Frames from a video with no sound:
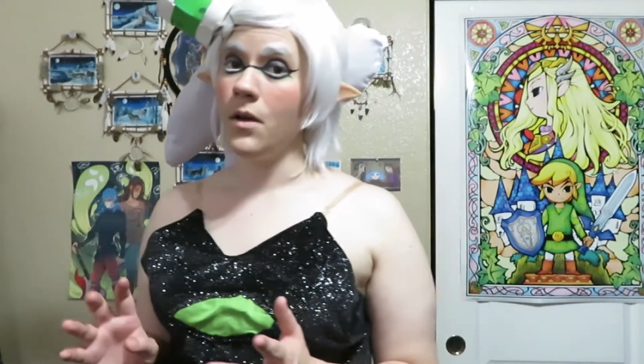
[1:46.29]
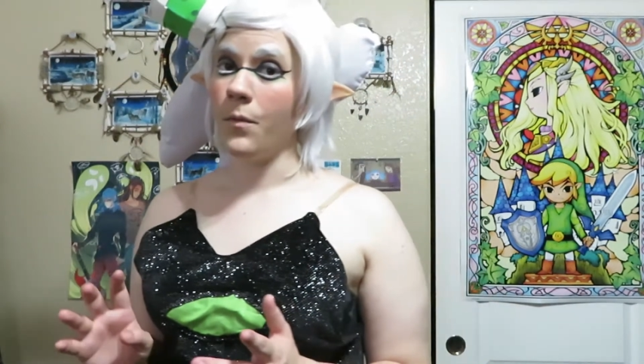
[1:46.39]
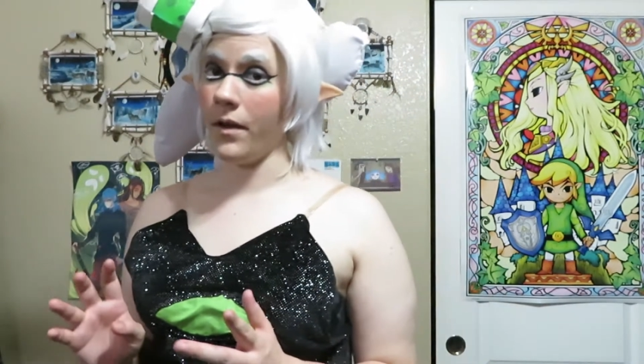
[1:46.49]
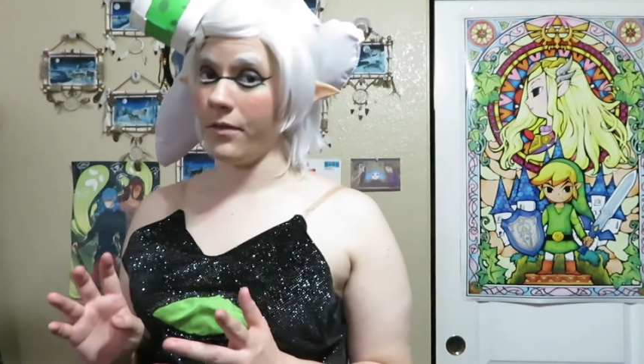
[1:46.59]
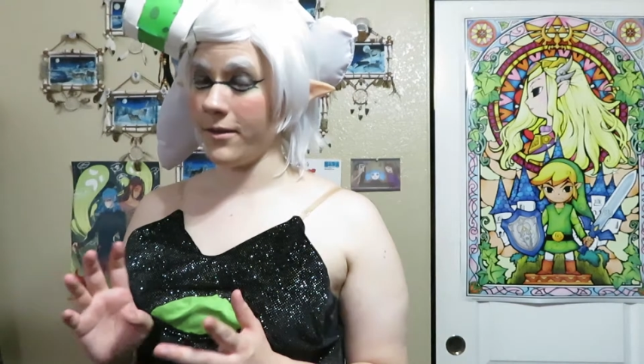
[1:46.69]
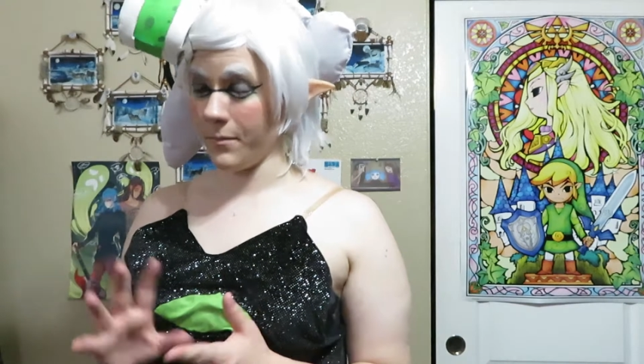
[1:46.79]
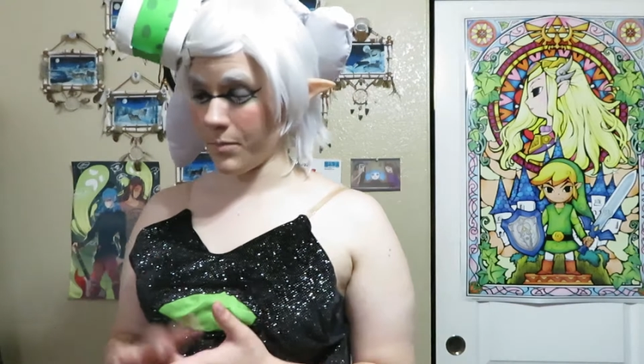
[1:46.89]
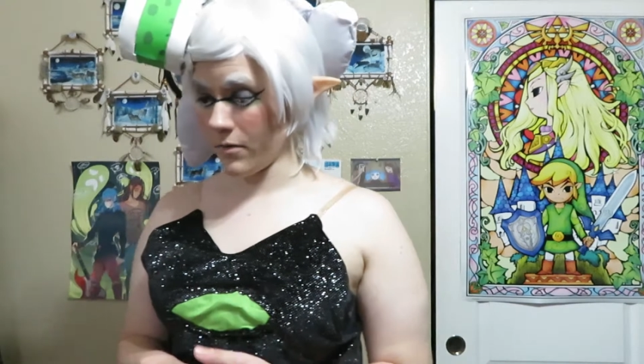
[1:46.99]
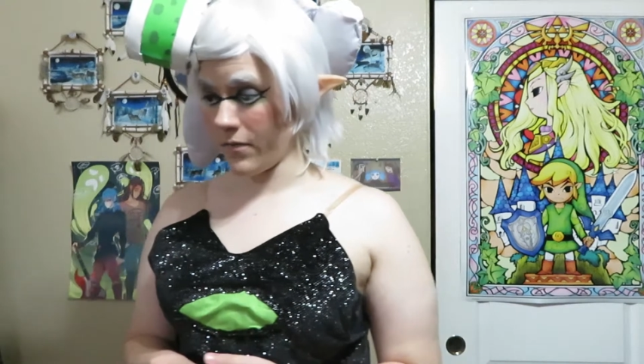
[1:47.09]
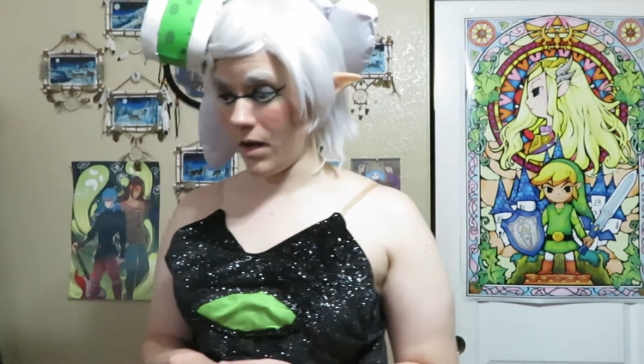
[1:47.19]
with
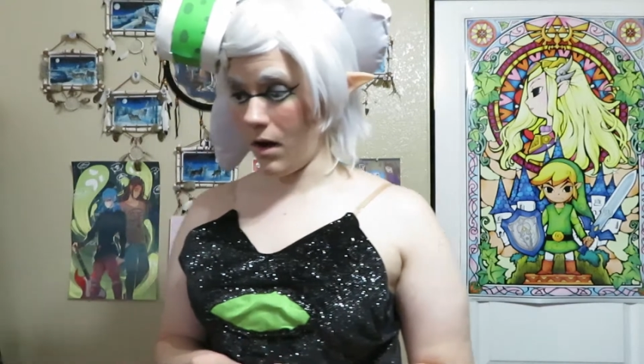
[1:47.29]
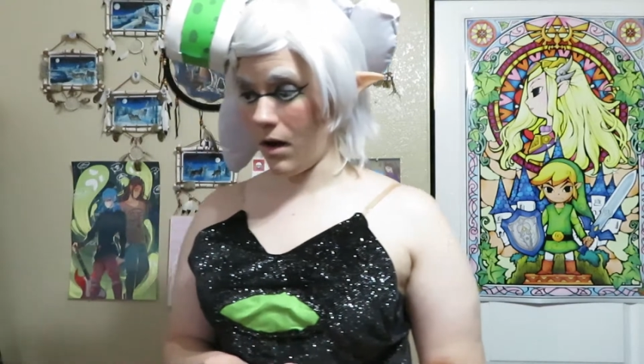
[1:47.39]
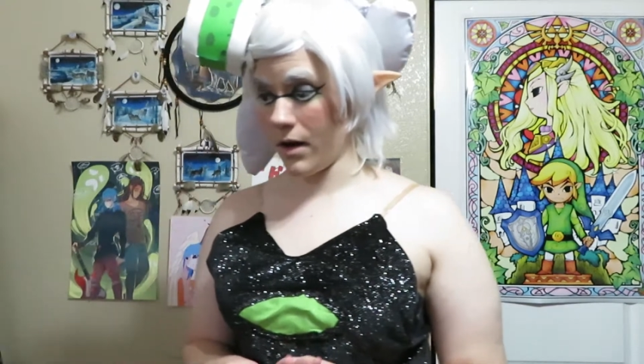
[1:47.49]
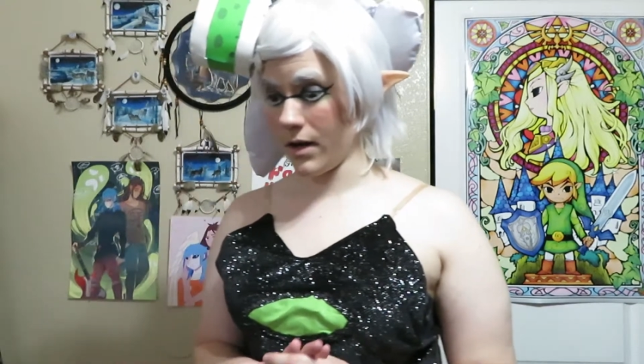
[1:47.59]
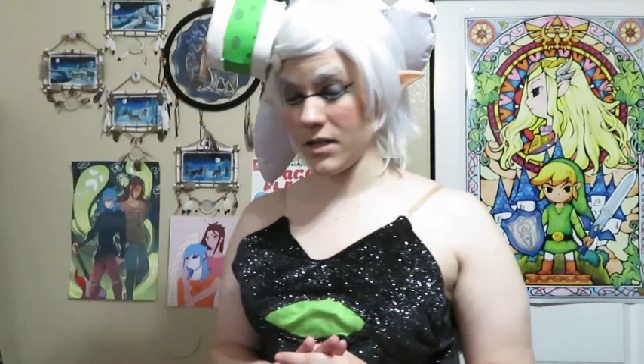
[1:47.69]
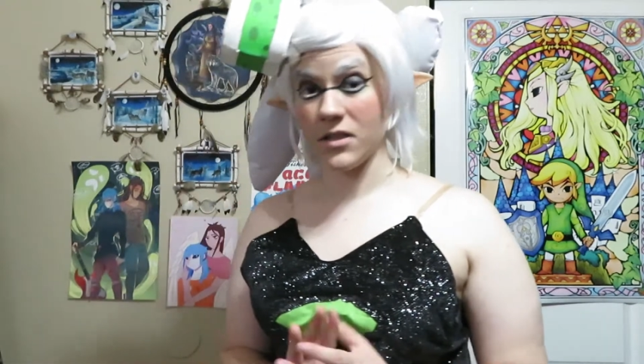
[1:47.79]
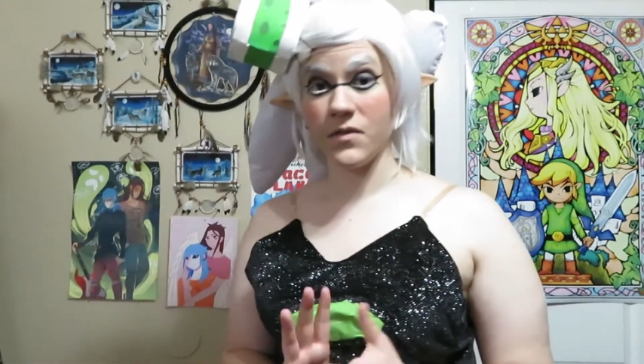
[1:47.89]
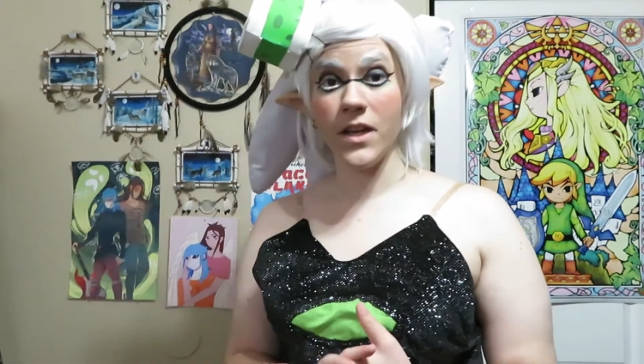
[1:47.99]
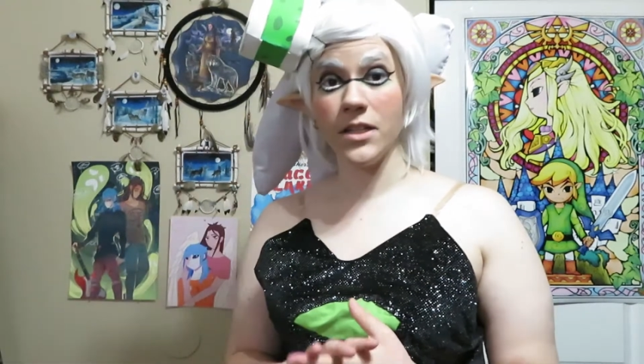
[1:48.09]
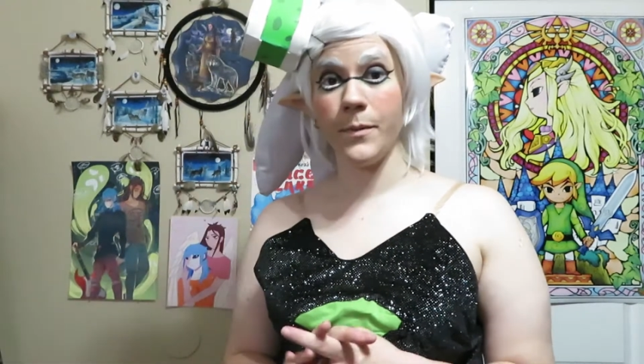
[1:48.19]
improving on his
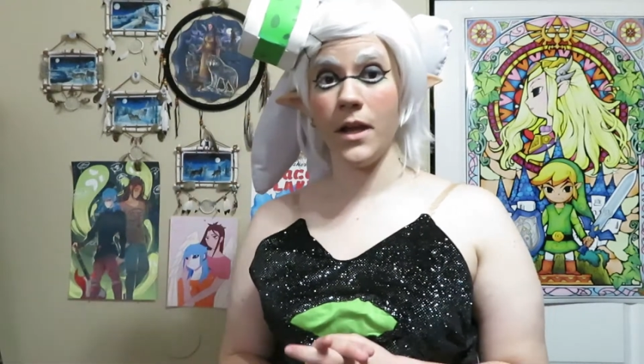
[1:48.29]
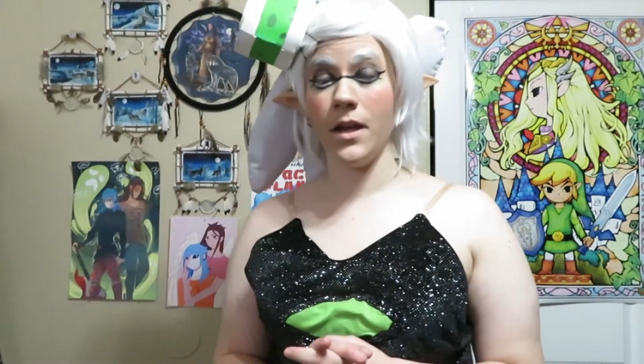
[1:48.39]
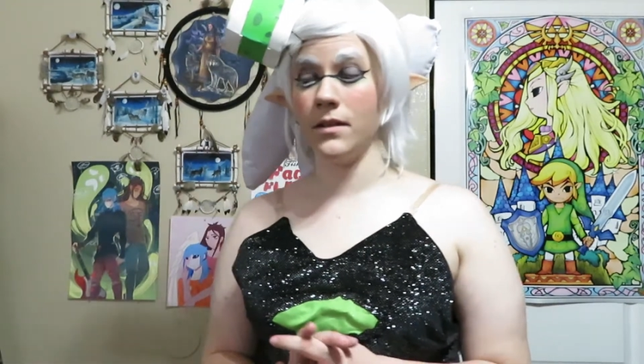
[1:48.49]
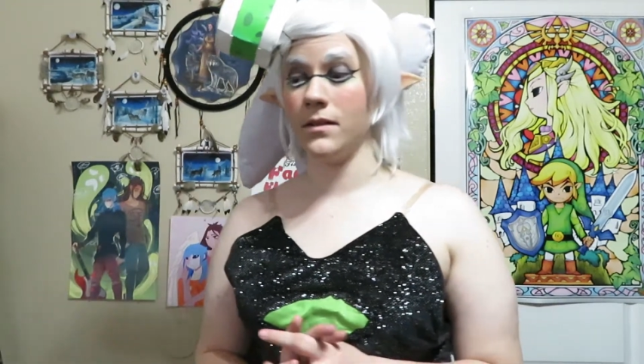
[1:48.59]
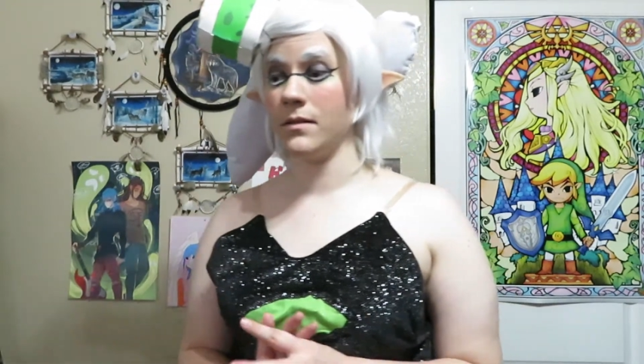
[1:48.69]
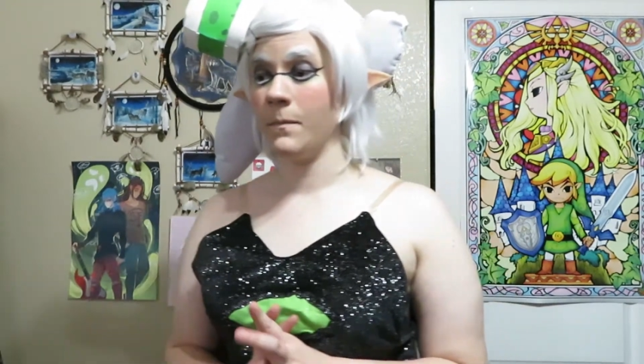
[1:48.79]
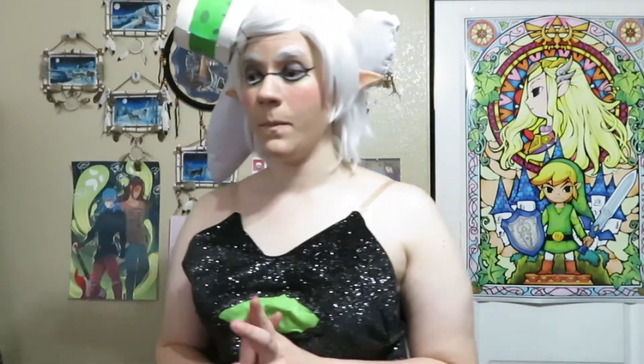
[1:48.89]
face paint,